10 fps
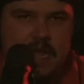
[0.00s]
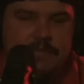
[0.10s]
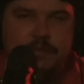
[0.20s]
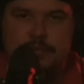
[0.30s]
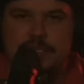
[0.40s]

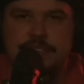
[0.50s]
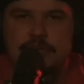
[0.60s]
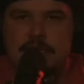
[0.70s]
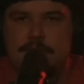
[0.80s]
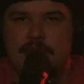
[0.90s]
After police
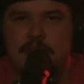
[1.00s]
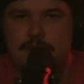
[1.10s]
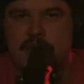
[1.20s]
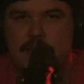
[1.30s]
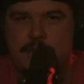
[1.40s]
tried to pin
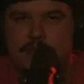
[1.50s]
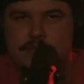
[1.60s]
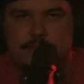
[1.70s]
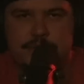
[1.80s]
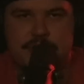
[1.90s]
the blame on
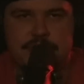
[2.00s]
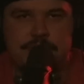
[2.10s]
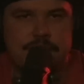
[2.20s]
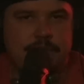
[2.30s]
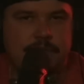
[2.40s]
the
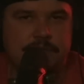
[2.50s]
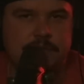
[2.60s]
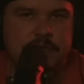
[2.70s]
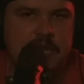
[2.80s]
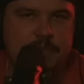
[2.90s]
Superior
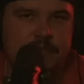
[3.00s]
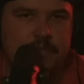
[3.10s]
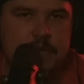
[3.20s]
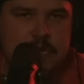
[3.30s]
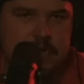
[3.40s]
Universal
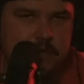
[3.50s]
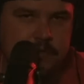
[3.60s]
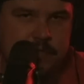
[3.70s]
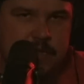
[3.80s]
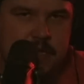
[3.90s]
Alignment for
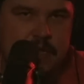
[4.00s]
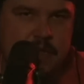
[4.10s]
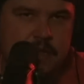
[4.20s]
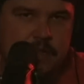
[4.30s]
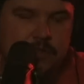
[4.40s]
years,
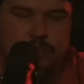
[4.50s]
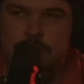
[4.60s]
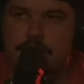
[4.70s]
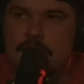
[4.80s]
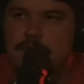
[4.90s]
the
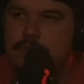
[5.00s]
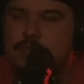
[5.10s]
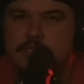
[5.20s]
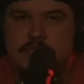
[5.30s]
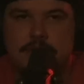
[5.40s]
true evil
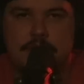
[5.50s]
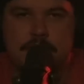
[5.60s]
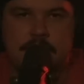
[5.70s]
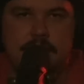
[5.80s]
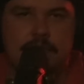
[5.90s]
was still
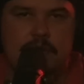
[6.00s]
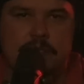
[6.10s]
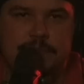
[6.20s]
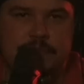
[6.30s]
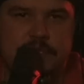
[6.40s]
lurking
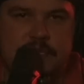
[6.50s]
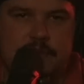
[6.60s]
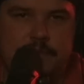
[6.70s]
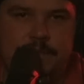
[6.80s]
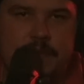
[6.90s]
across
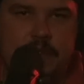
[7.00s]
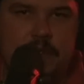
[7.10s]
Brazil,